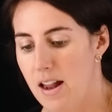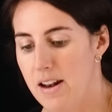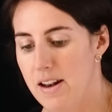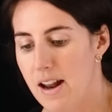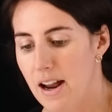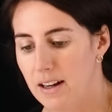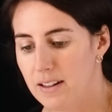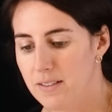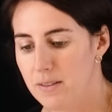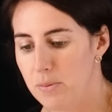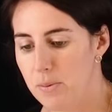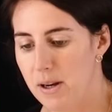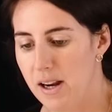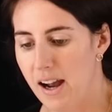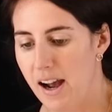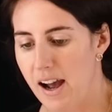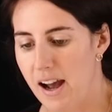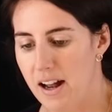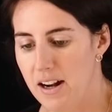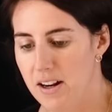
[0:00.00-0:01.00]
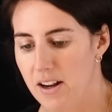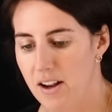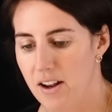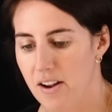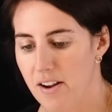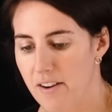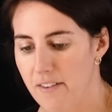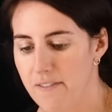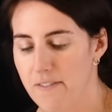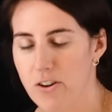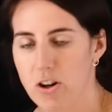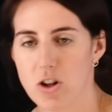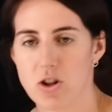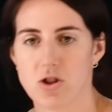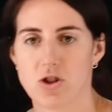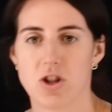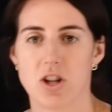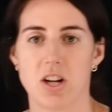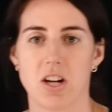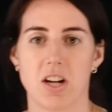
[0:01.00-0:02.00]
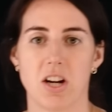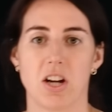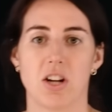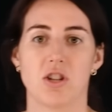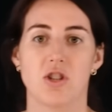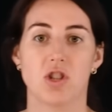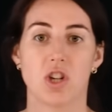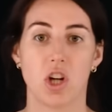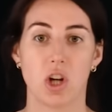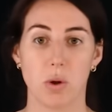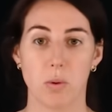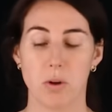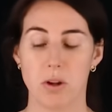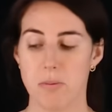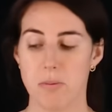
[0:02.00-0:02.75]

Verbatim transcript: Next, we had version two